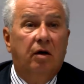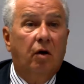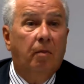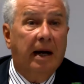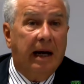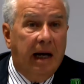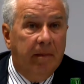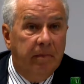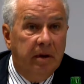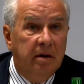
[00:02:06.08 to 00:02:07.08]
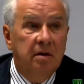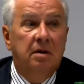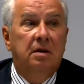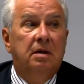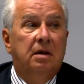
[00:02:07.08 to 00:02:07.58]
to organize
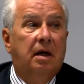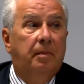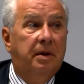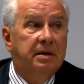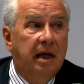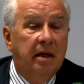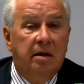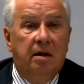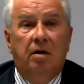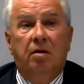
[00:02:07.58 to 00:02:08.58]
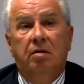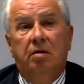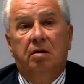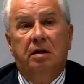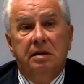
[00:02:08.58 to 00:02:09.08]
projects that
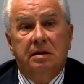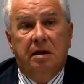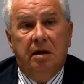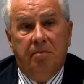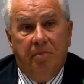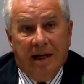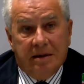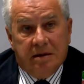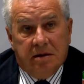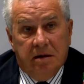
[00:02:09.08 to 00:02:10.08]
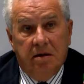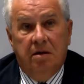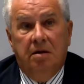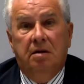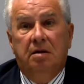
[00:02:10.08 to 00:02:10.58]
they could take to the bank
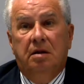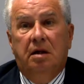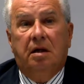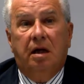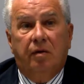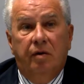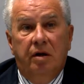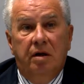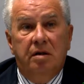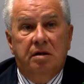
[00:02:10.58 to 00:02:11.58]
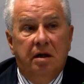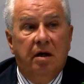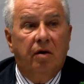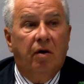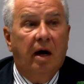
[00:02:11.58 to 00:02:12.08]
with a low
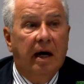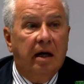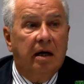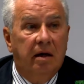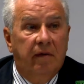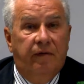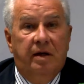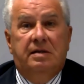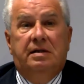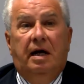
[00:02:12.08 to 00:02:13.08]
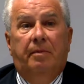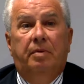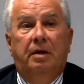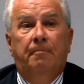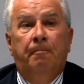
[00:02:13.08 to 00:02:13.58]
risk profile
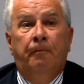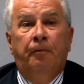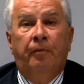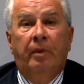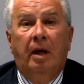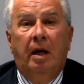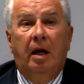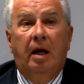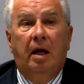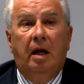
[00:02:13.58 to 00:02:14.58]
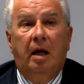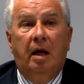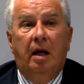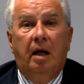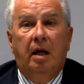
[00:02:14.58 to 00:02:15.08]
and
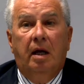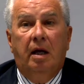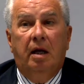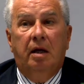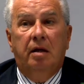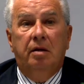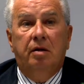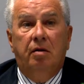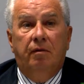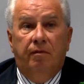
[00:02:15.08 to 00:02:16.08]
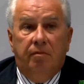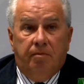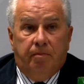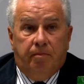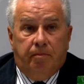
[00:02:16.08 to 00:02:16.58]
which it would be feasible to
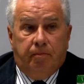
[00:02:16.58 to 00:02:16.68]
fund.